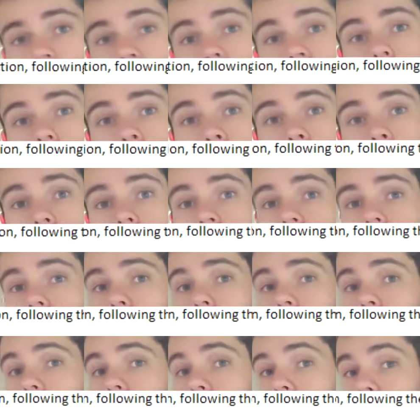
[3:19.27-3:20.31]
in the amount
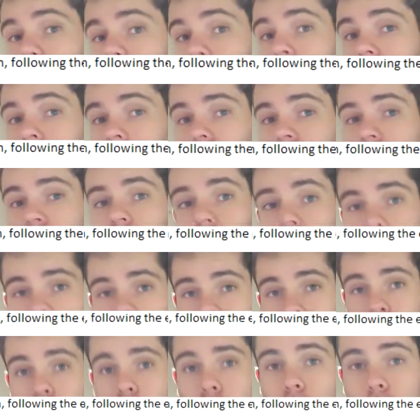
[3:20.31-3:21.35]
of greenhouse
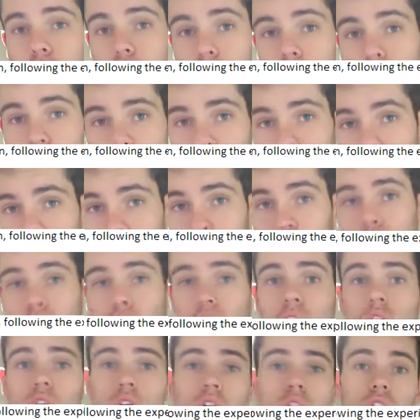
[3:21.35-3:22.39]
gases produced
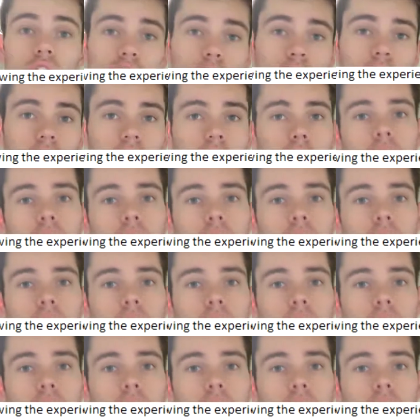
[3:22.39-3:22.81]
during the